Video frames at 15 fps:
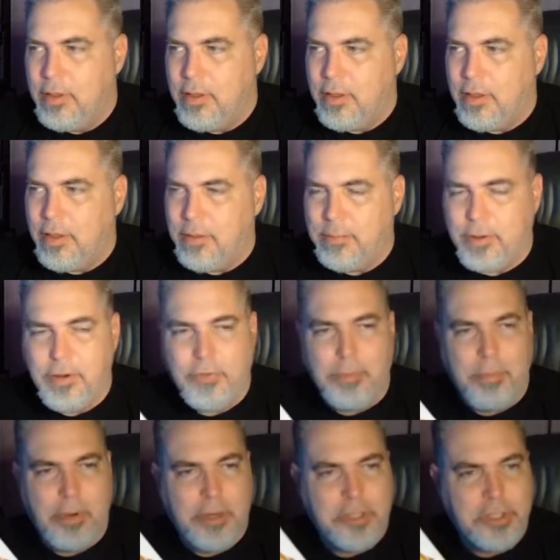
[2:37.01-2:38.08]
Here's a
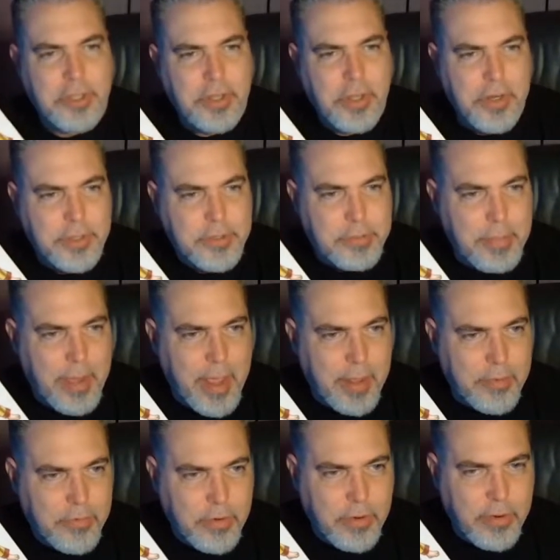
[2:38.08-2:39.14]
martial arts
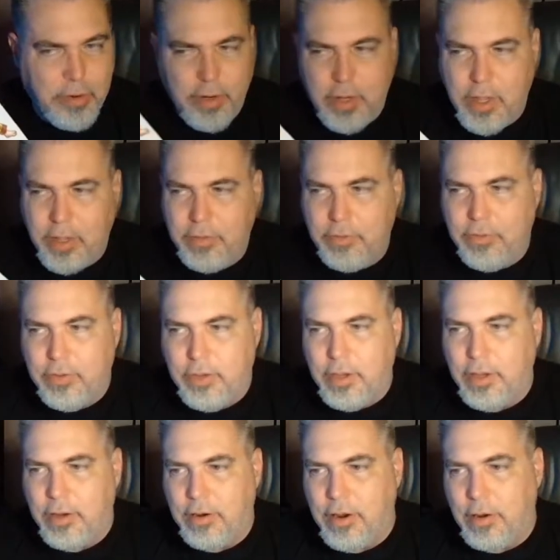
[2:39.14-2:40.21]
master,
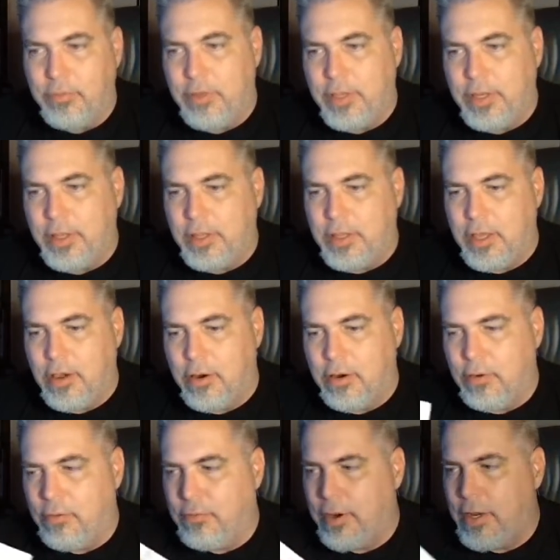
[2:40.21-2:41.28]
gunslinger. I really dig the
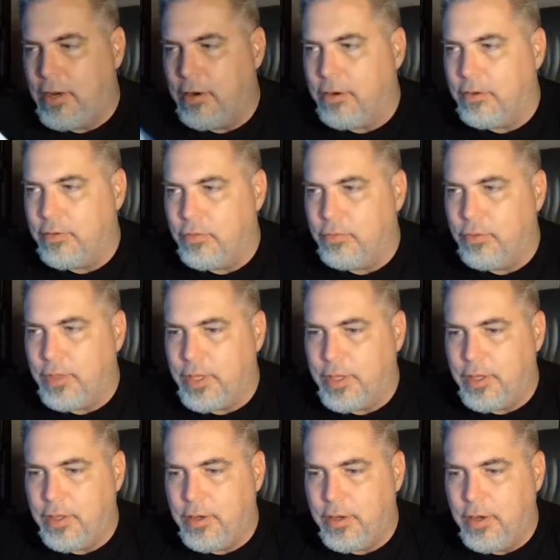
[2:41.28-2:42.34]
art over here. It's really
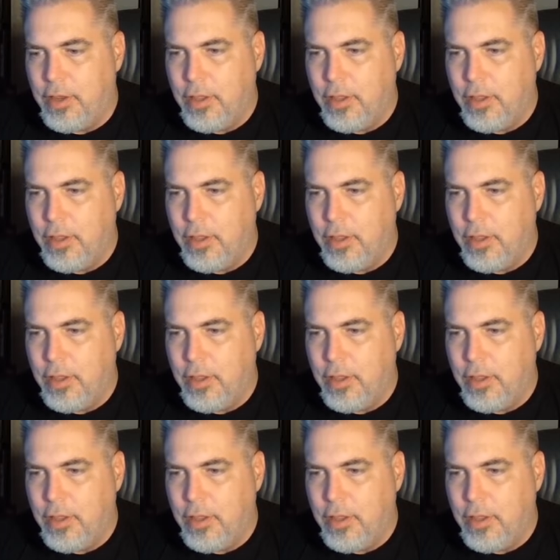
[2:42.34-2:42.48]
good.